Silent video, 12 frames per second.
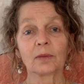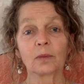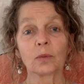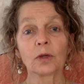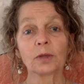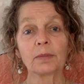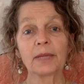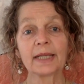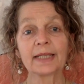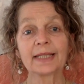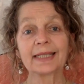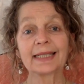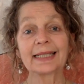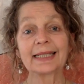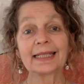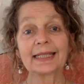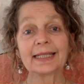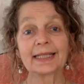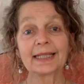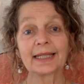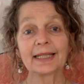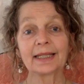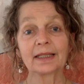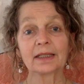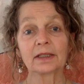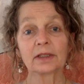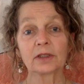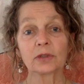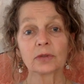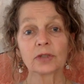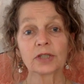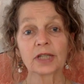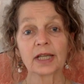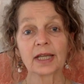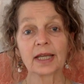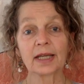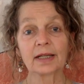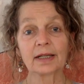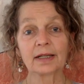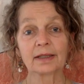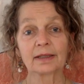What makes it easy to stay here?